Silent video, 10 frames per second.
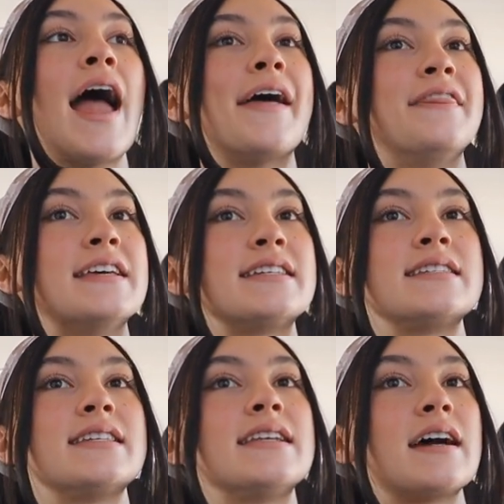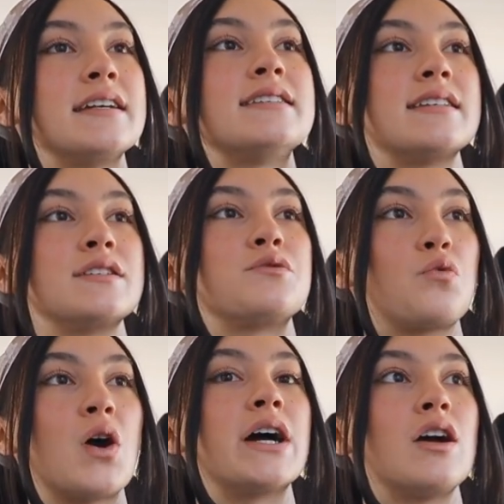and this is the nicest
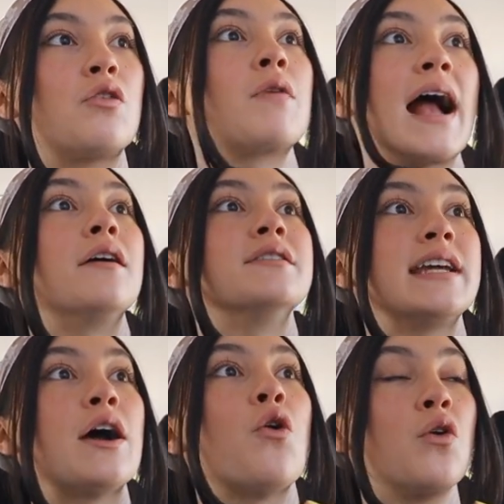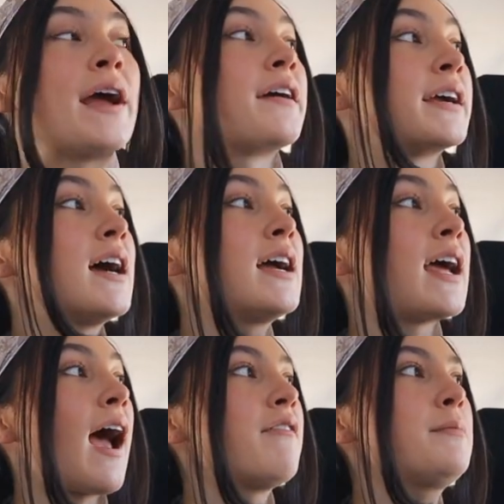one around the whole area. And
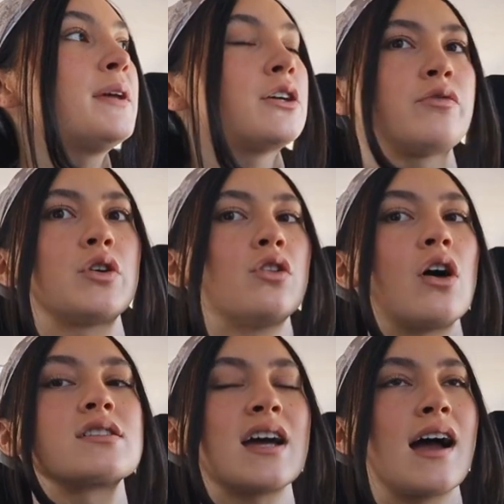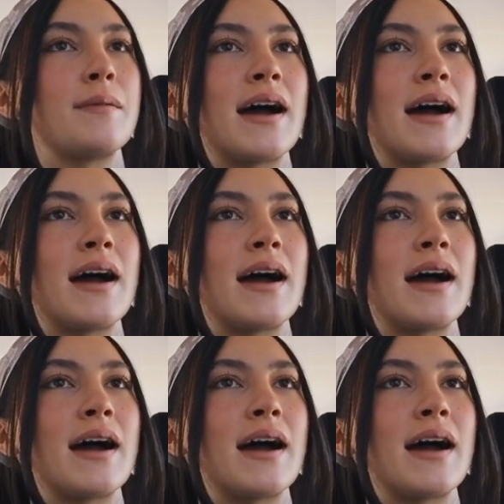I haven't been here for a long time.